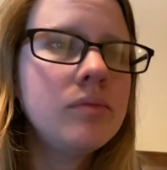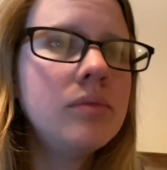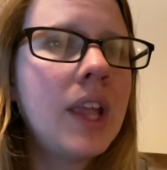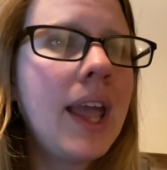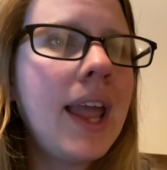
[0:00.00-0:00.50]

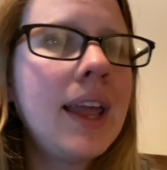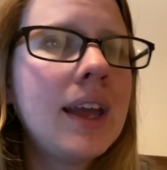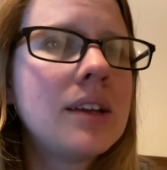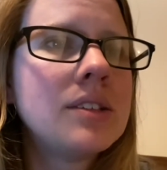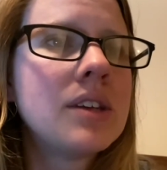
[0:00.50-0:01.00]

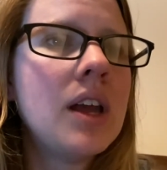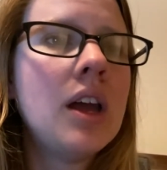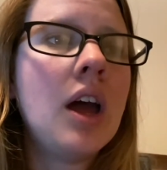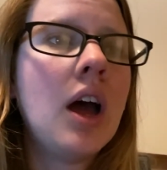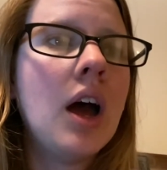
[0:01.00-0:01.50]
And
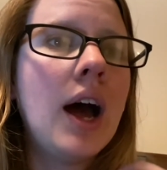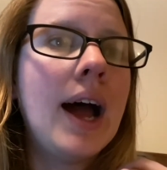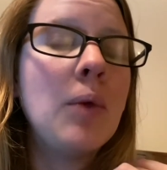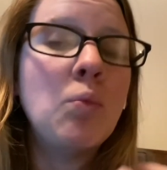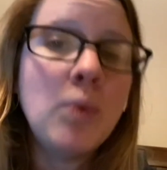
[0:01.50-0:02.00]
I
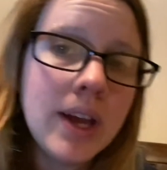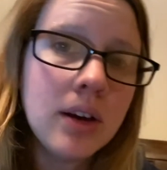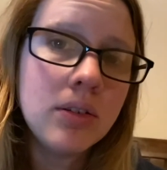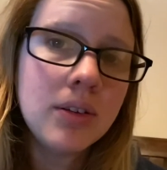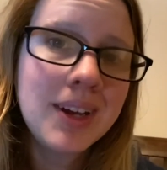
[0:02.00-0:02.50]

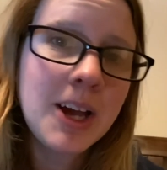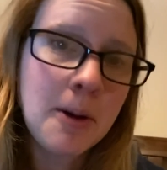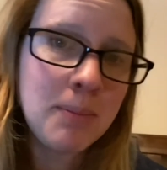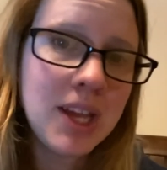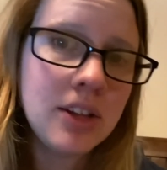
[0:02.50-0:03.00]
will
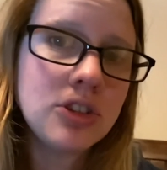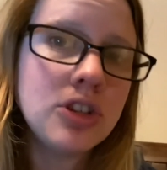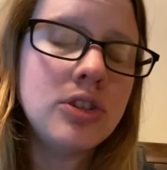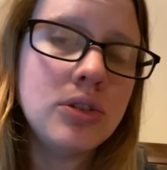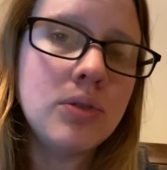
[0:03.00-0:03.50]
commit to
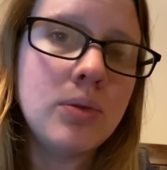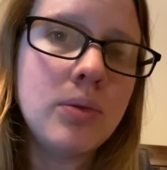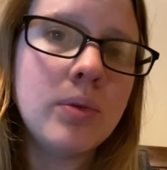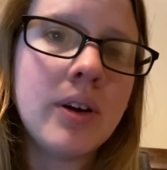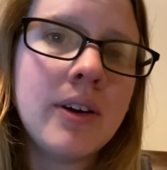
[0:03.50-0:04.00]
do